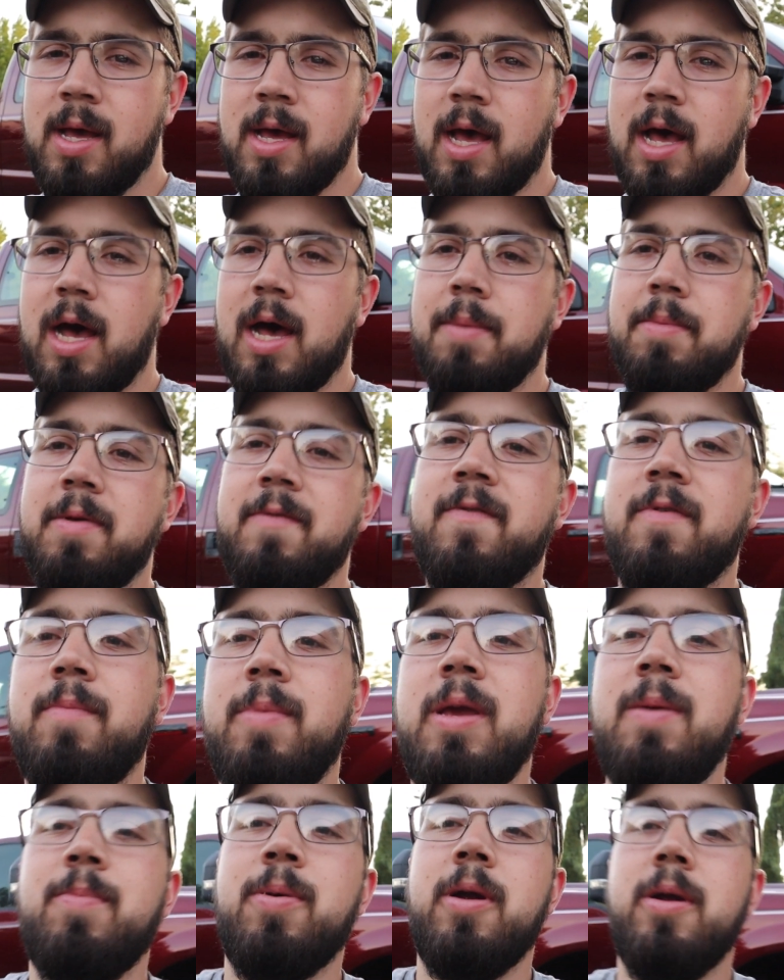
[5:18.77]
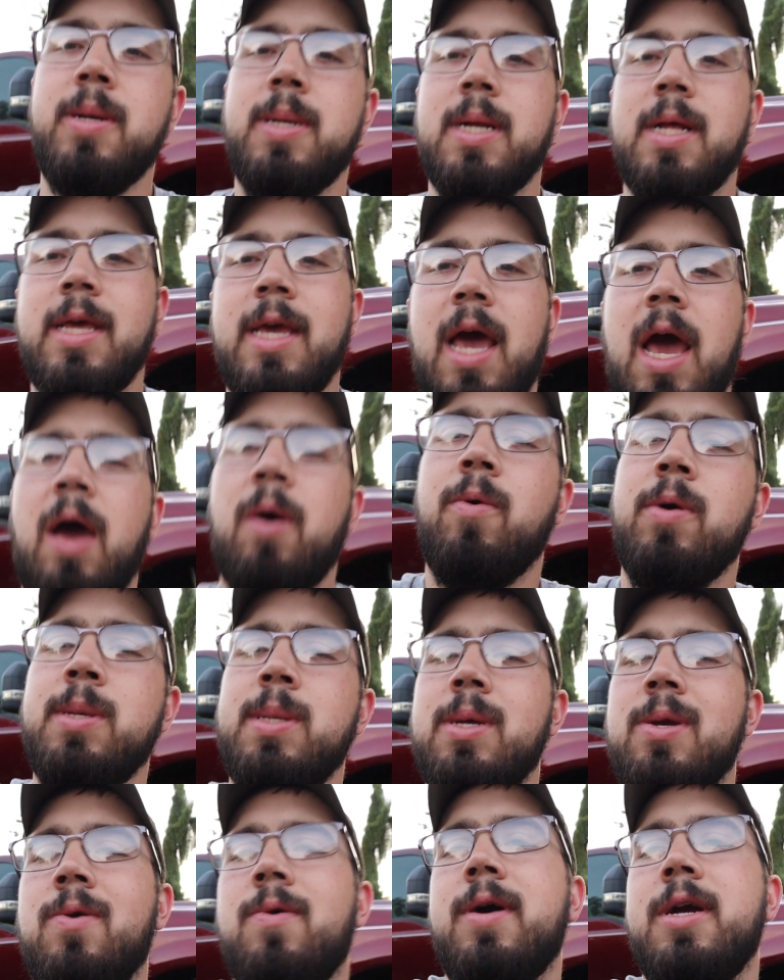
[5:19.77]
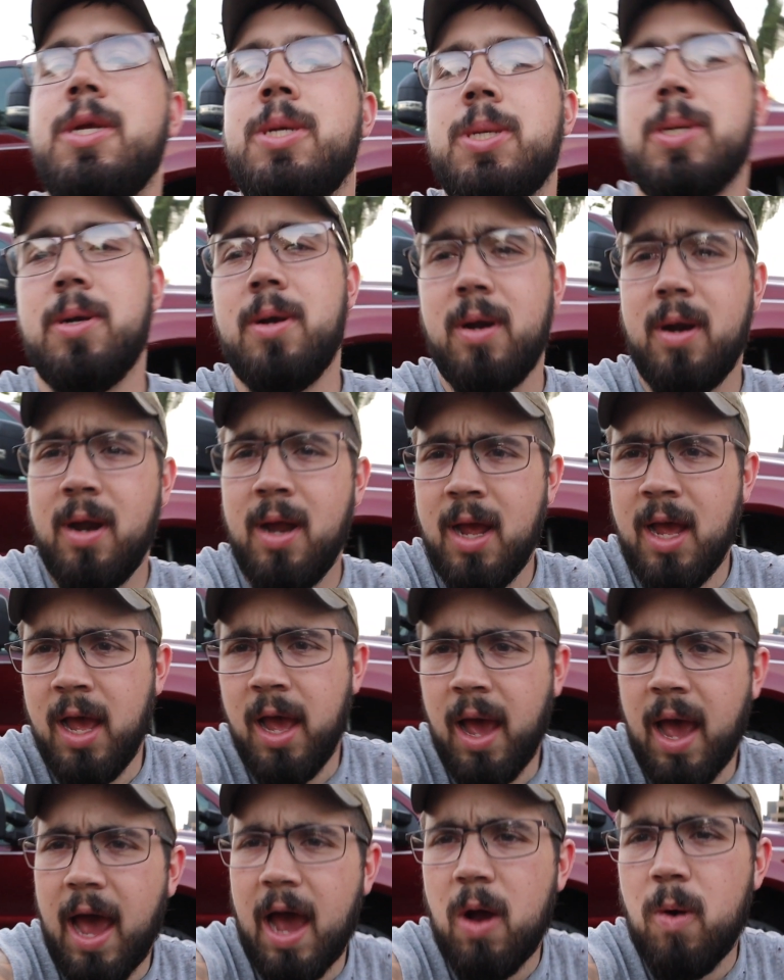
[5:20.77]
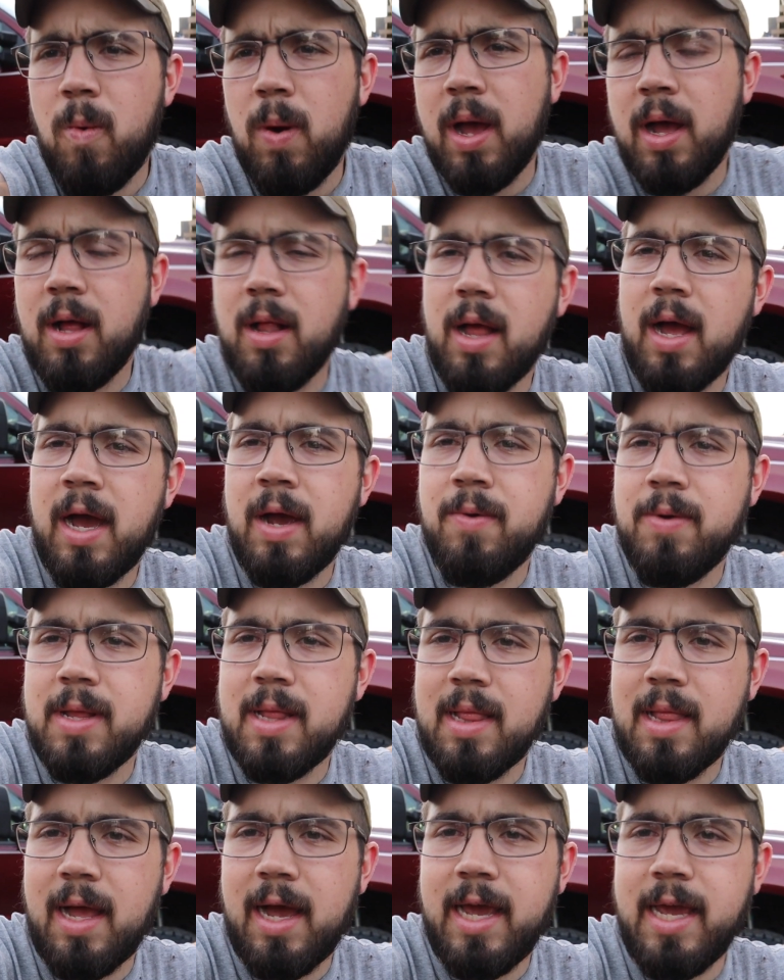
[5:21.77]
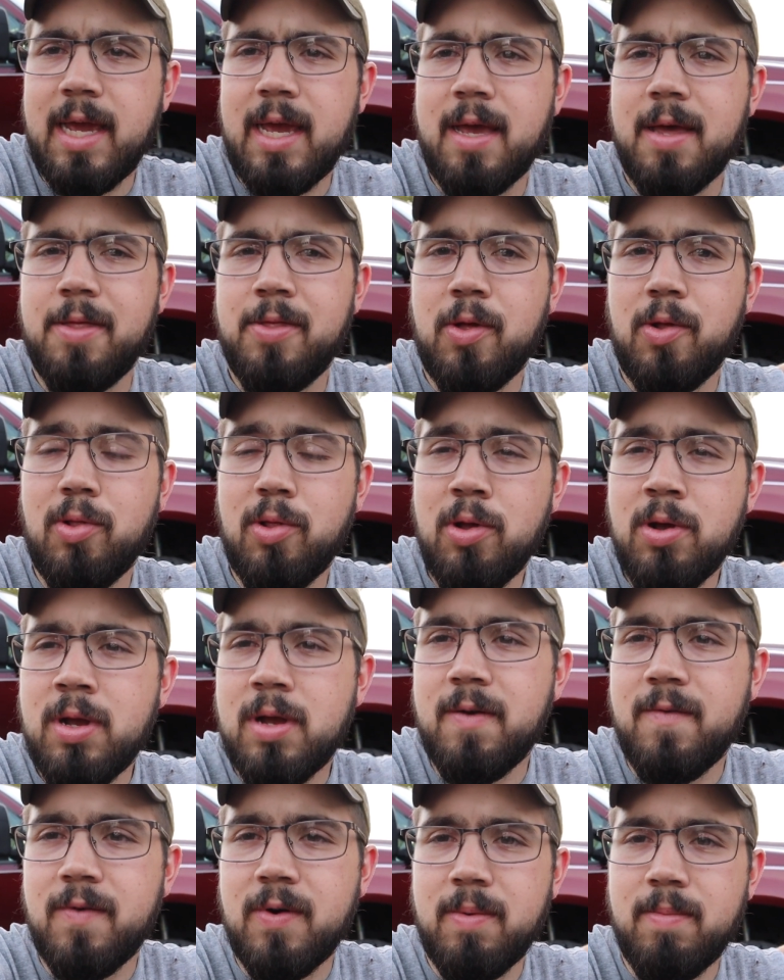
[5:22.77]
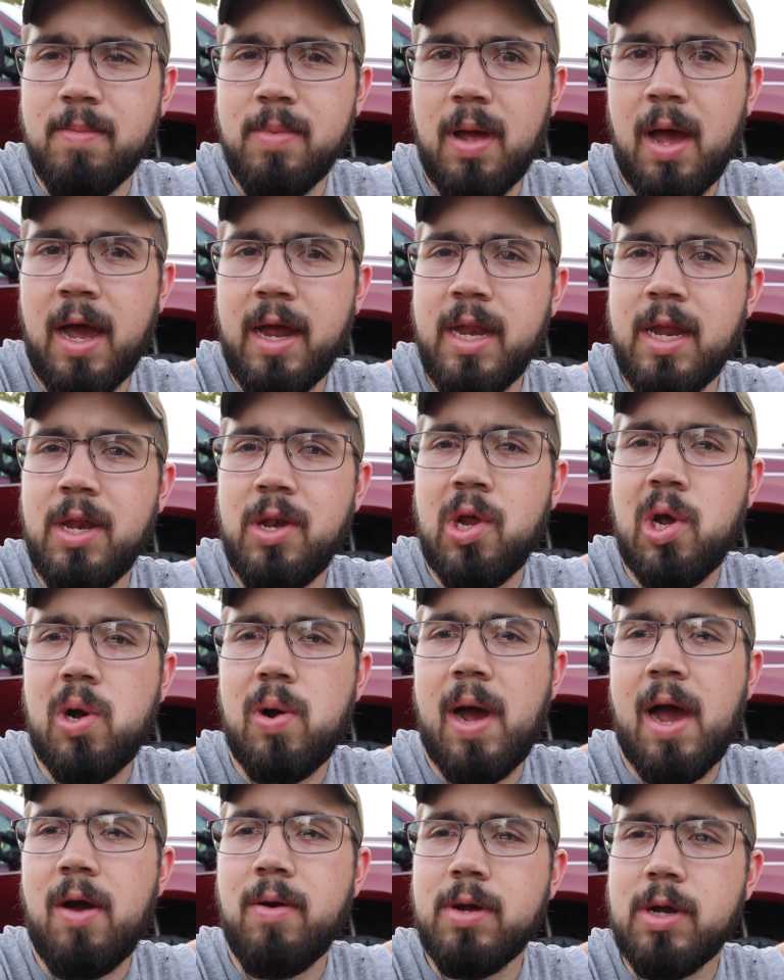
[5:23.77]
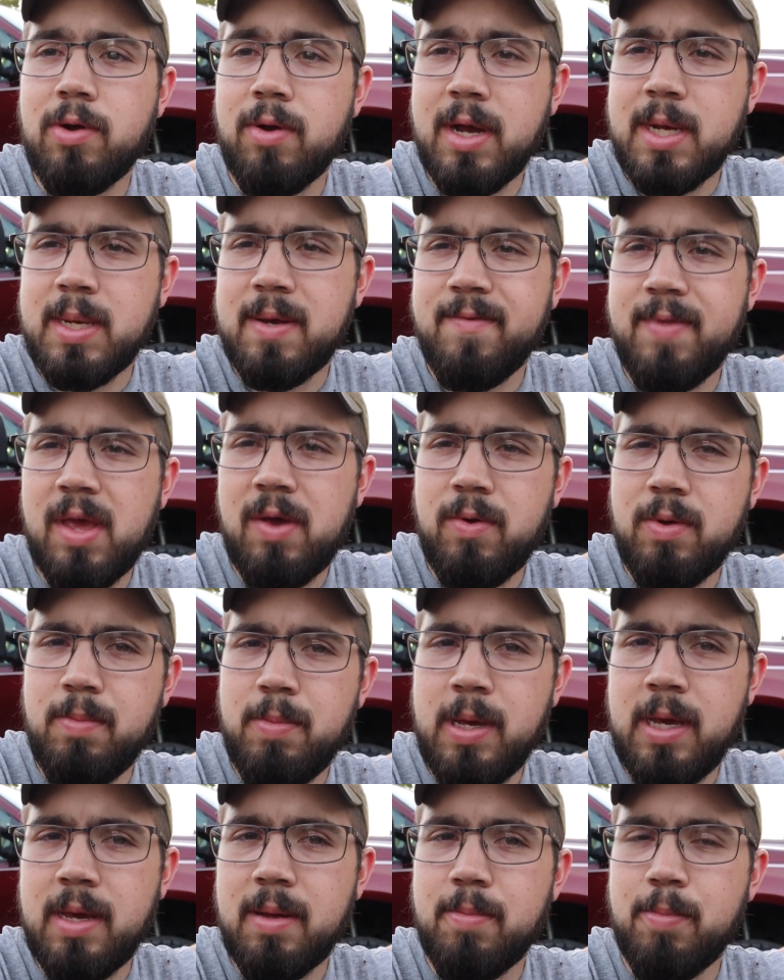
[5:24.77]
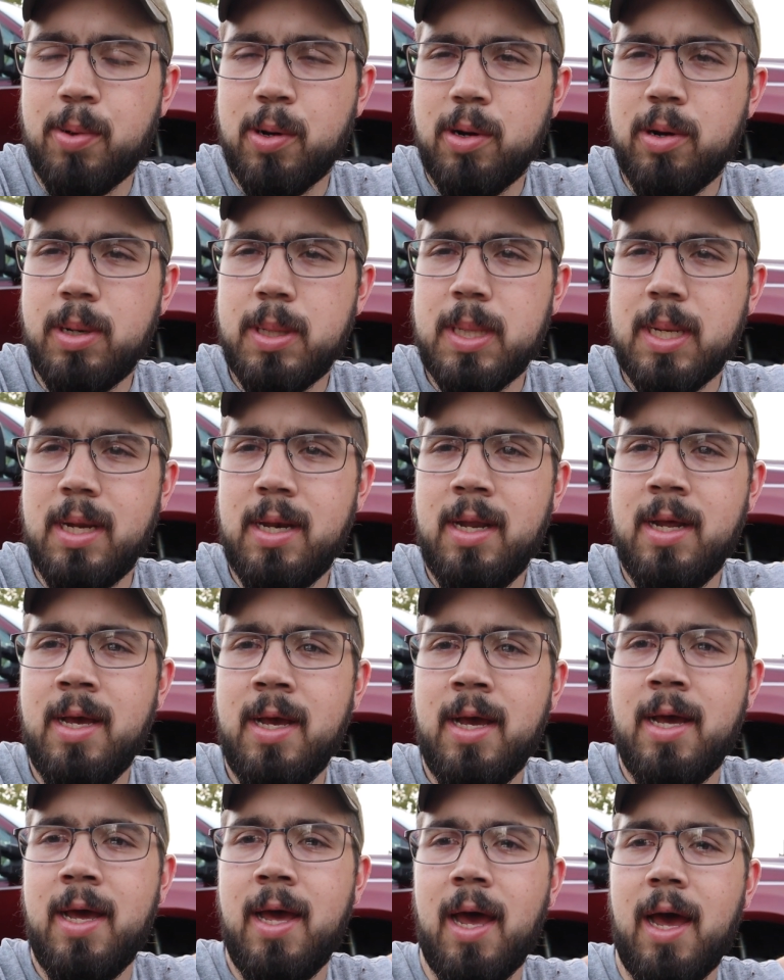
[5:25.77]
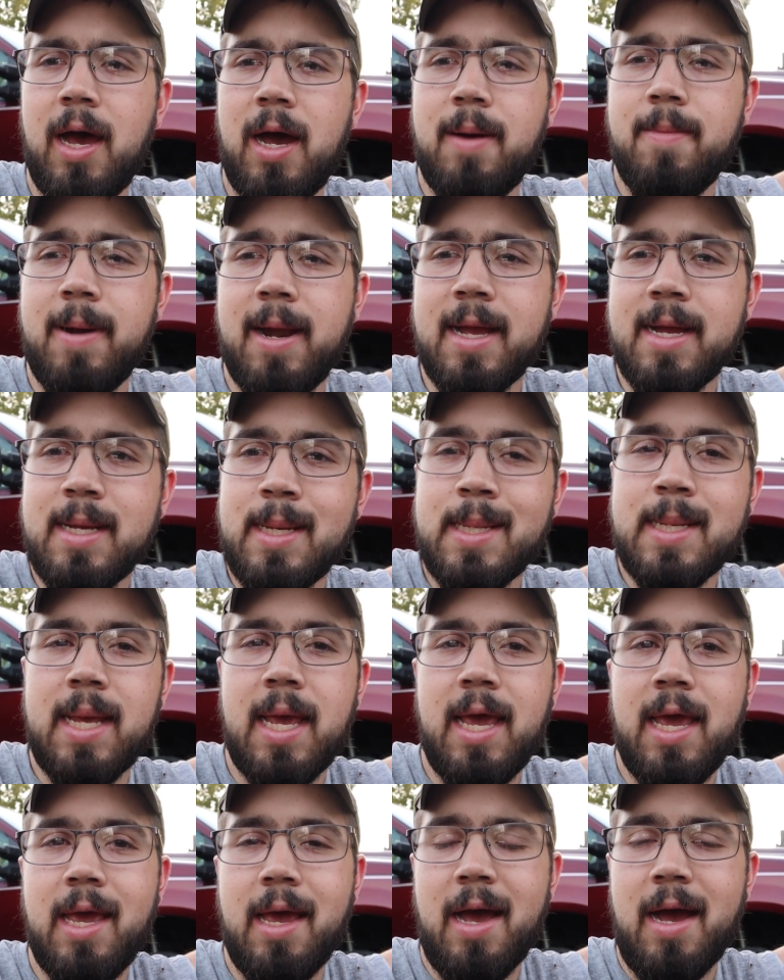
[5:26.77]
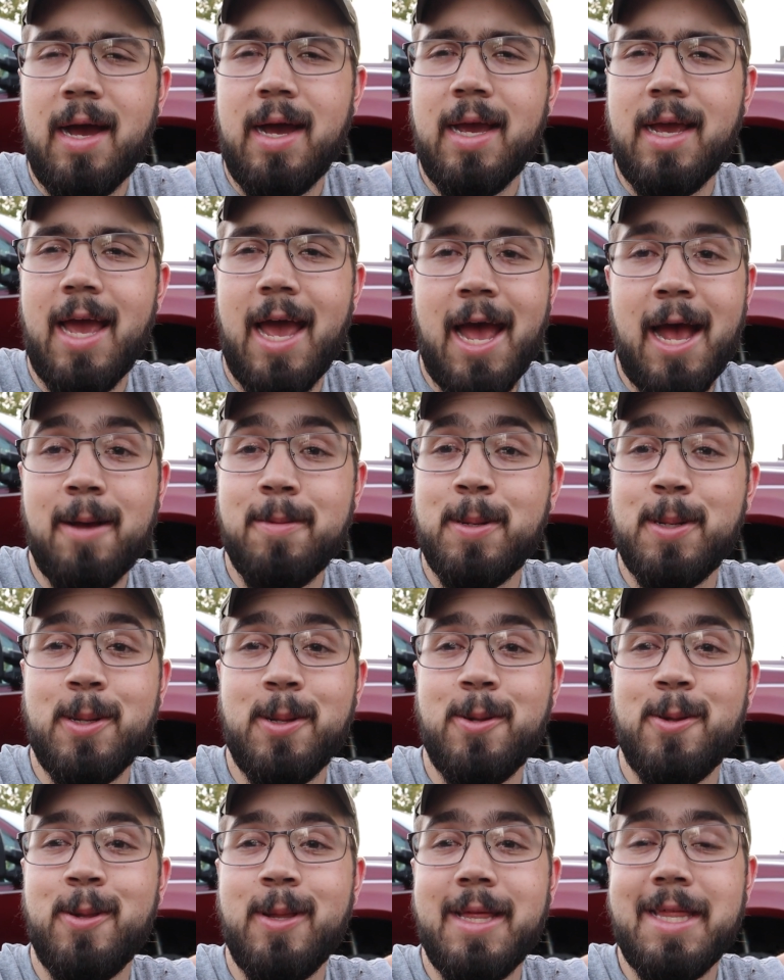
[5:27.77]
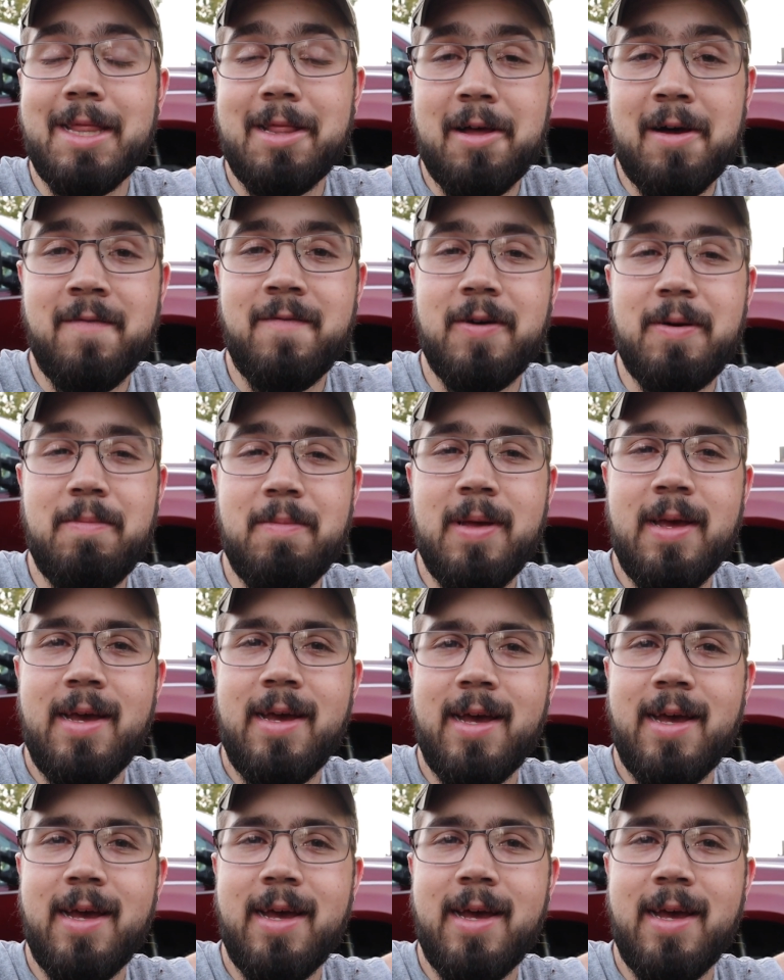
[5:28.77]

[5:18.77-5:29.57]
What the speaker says: And for me personally, I wasn't quite sure how well I would like the look of them. I didn't know how aggressive they would be in person, and I could say I absolutely love them.